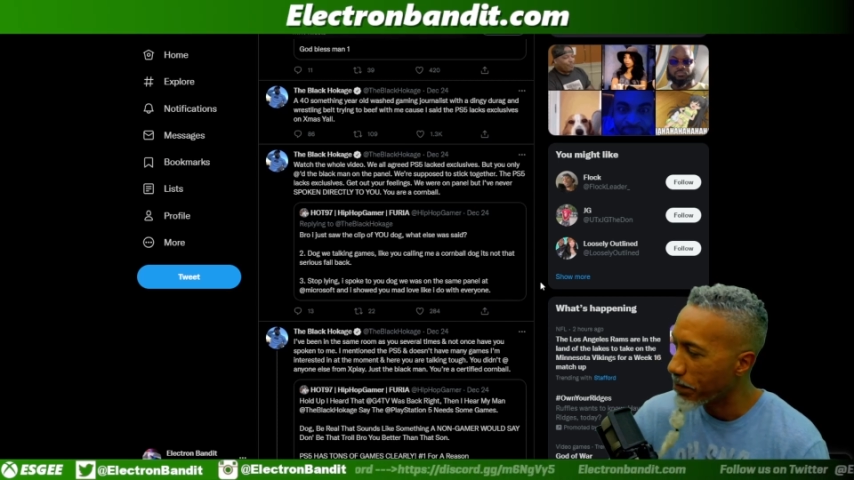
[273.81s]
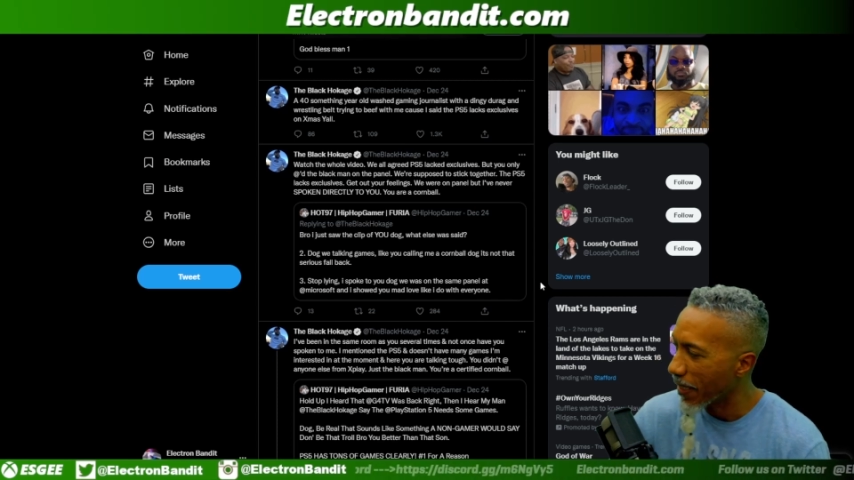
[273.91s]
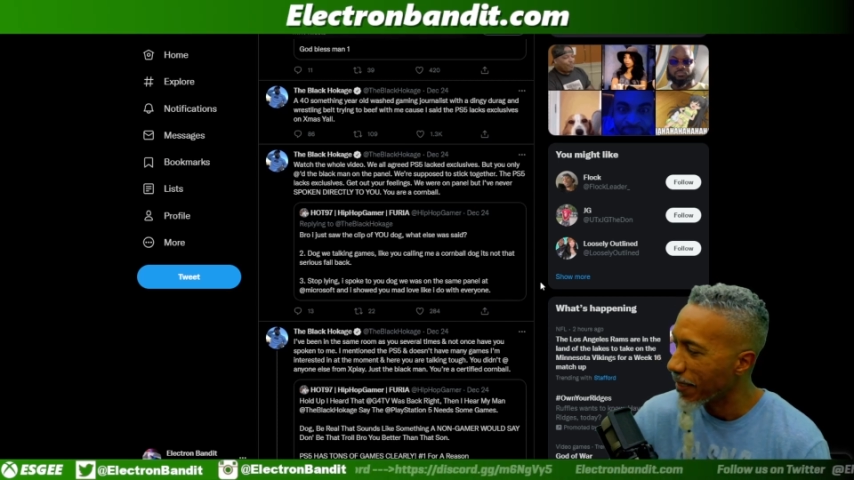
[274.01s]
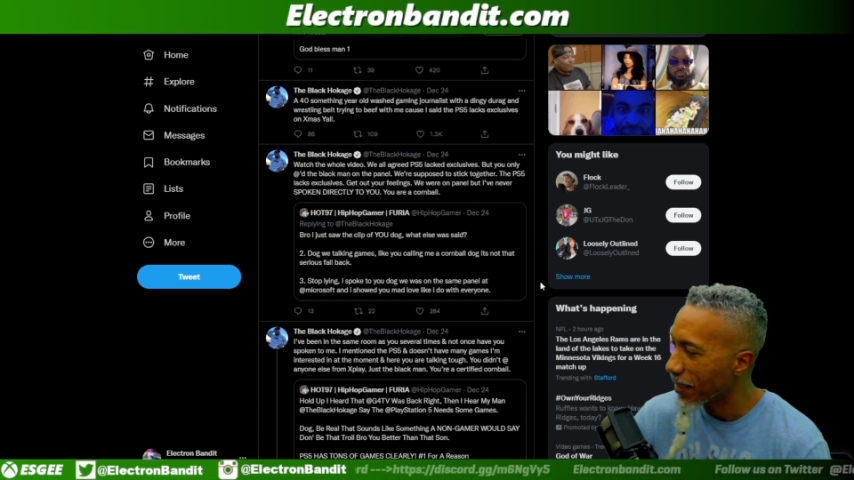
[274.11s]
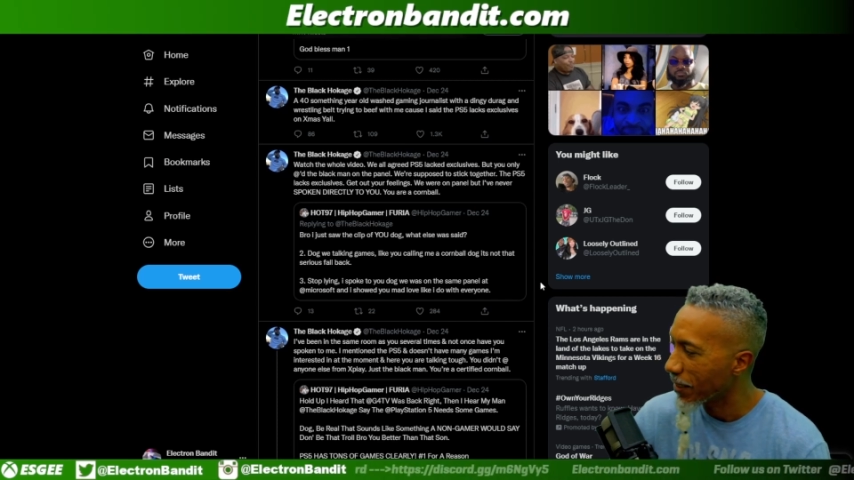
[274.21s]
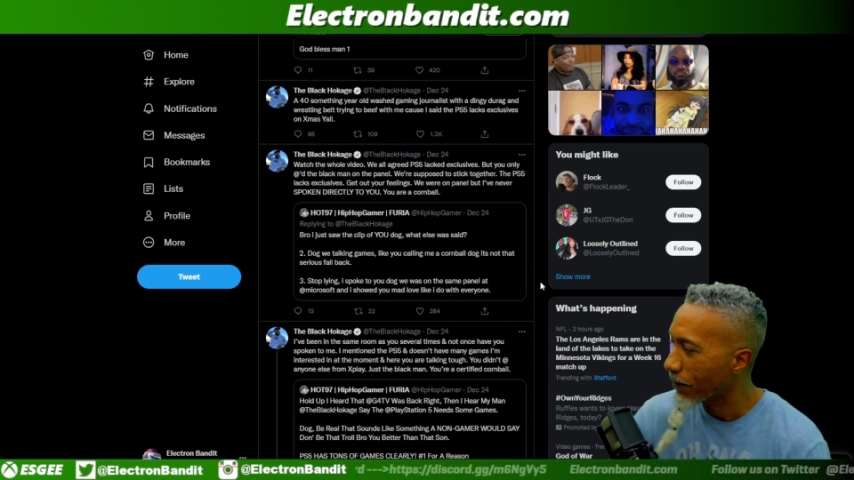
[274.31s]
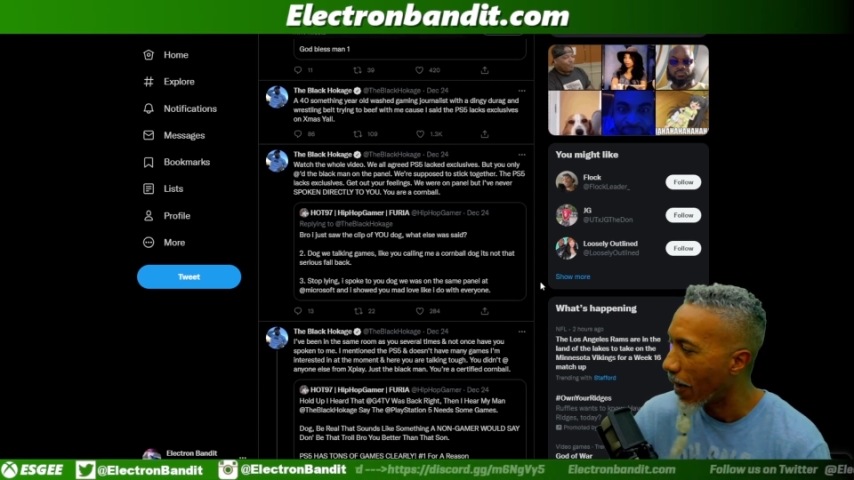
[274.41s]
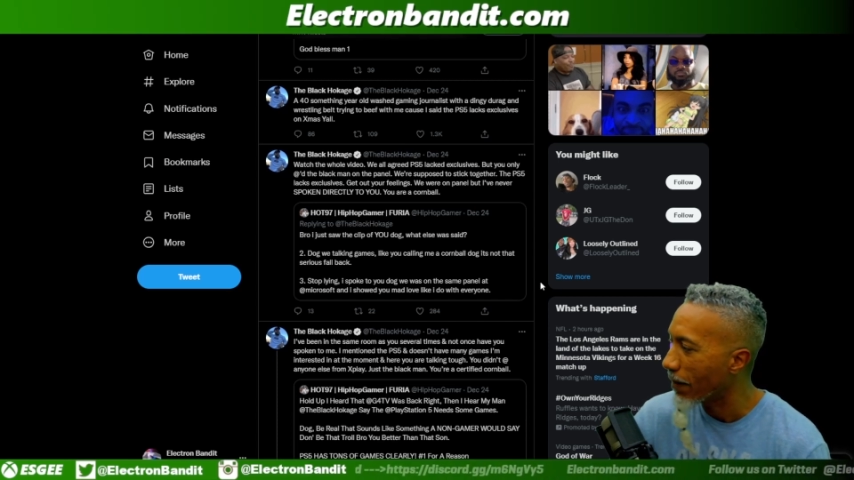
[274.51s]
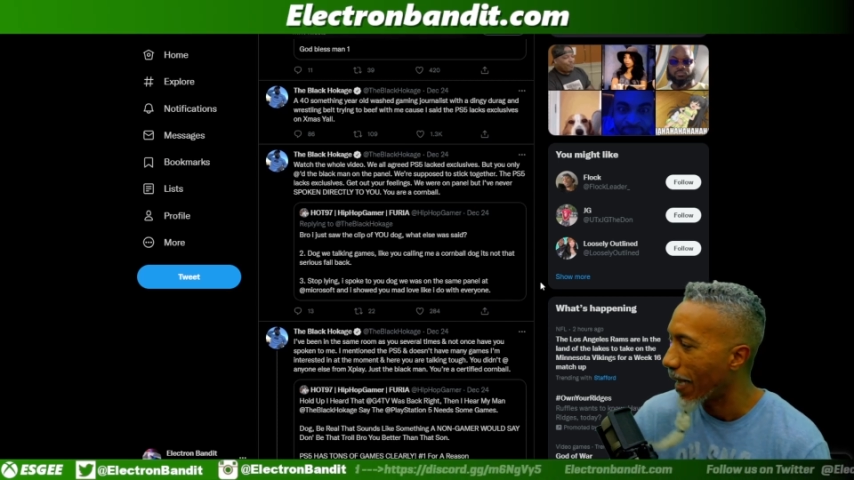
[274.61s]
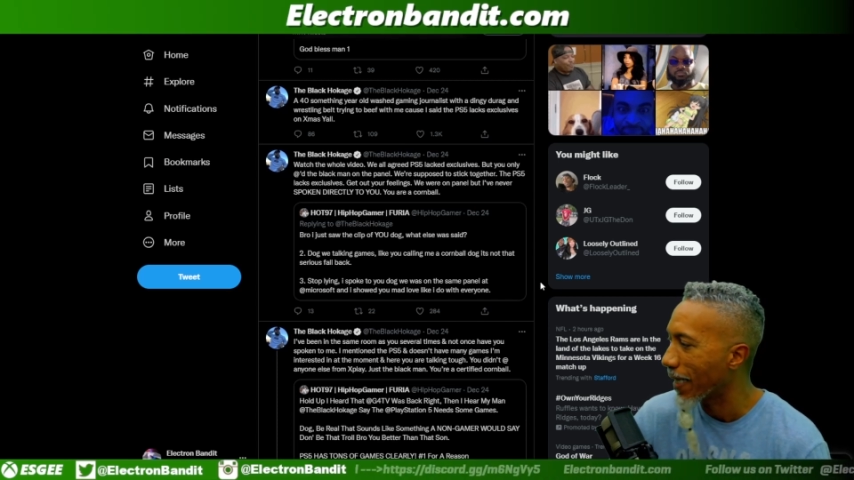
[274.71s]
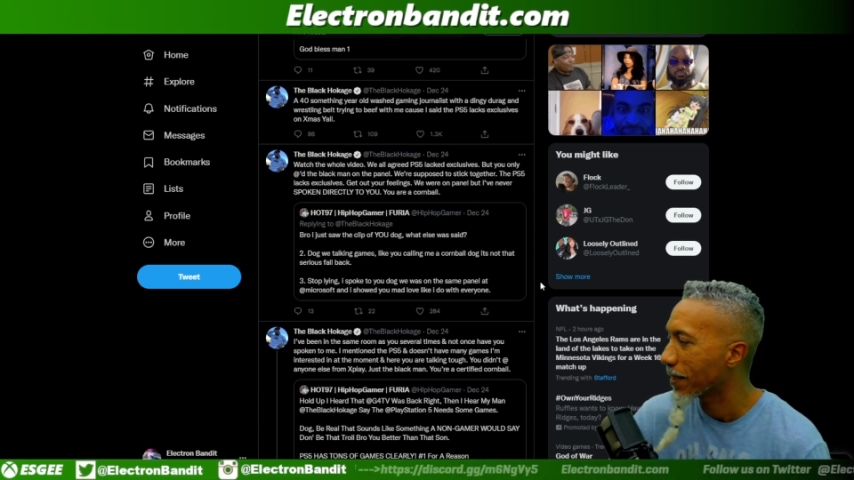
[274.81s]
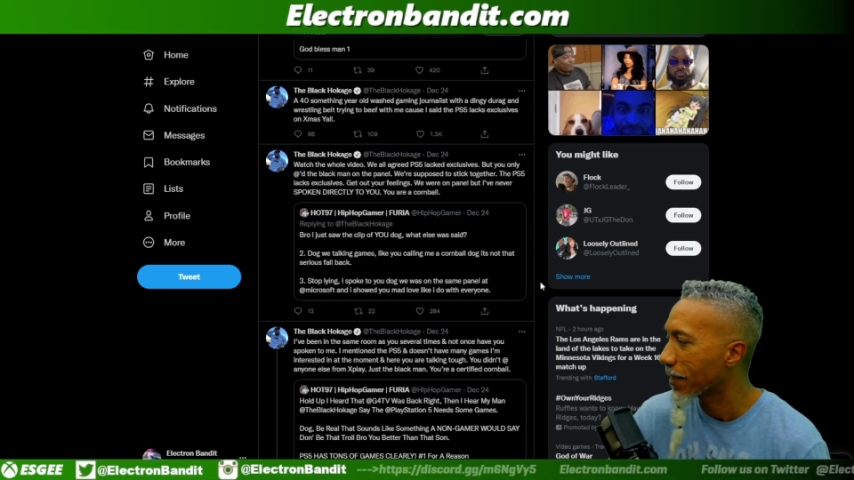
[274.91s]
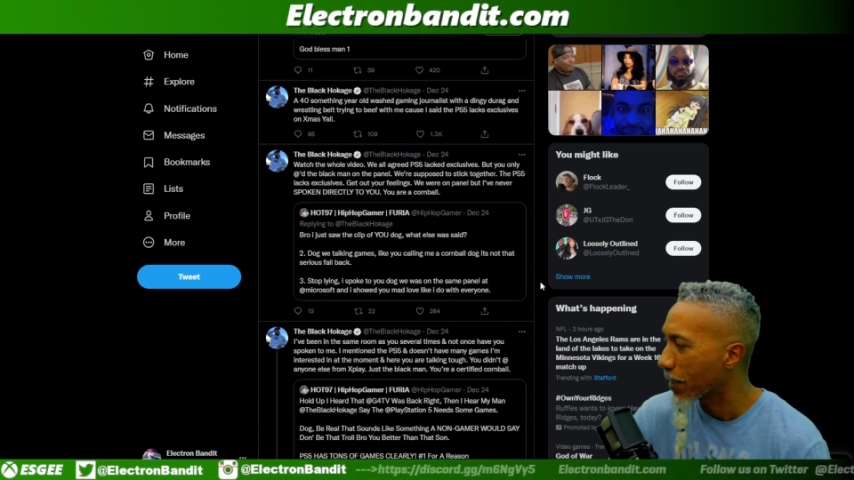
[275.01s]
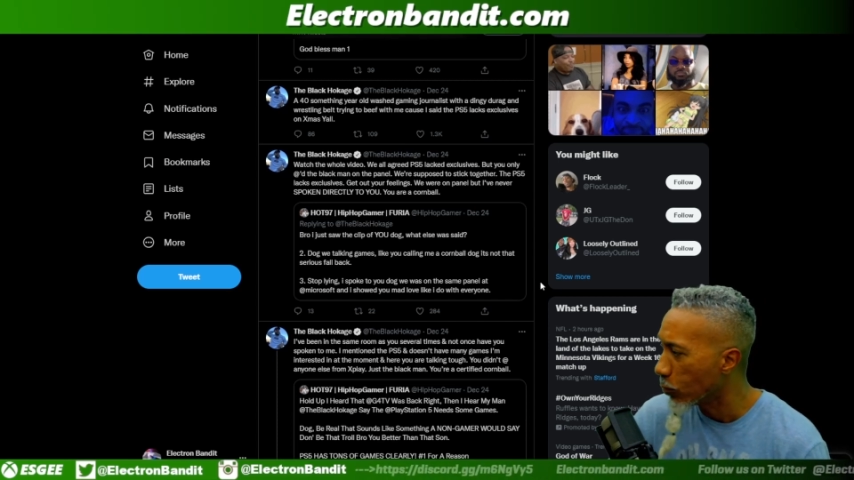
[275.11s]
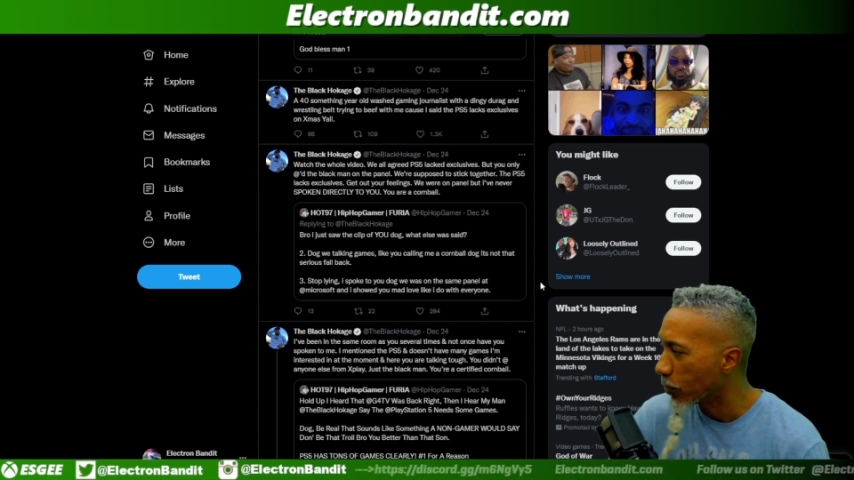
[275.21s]
PlayStation 5 lacks
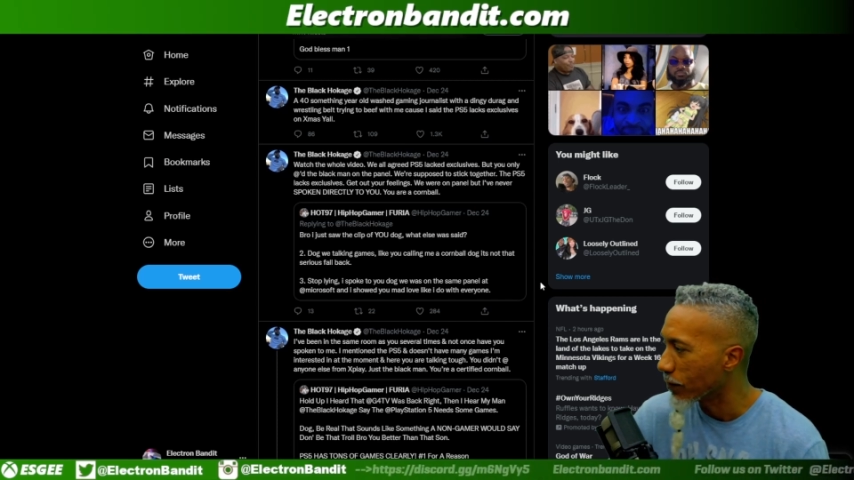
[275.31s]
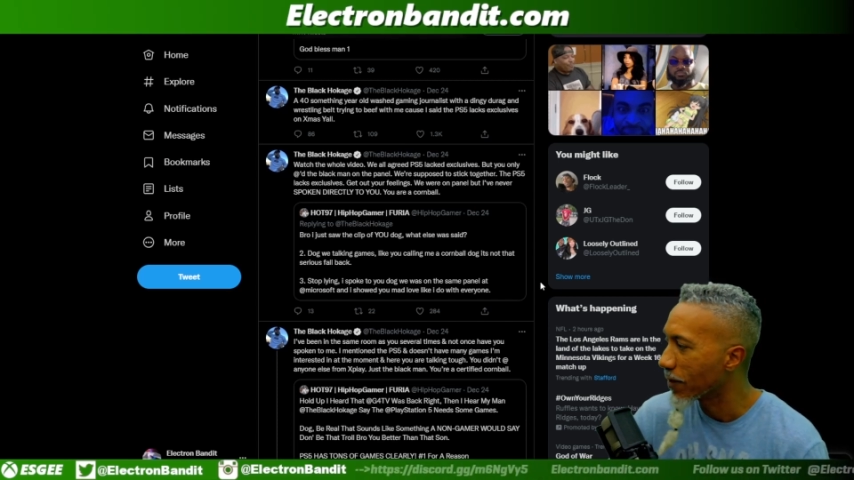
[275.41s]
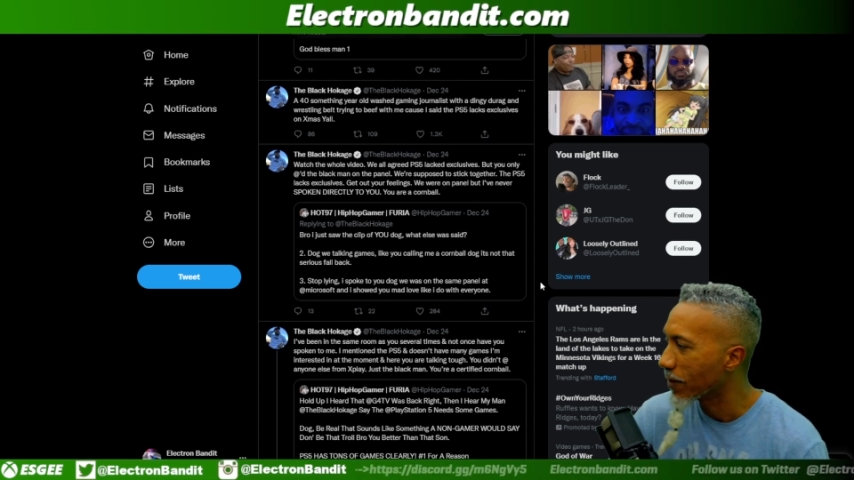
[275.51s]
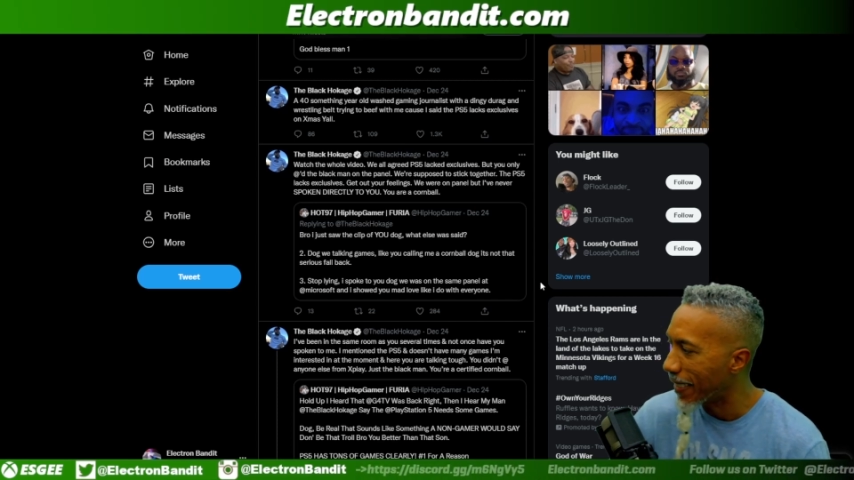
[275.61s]
exclusives.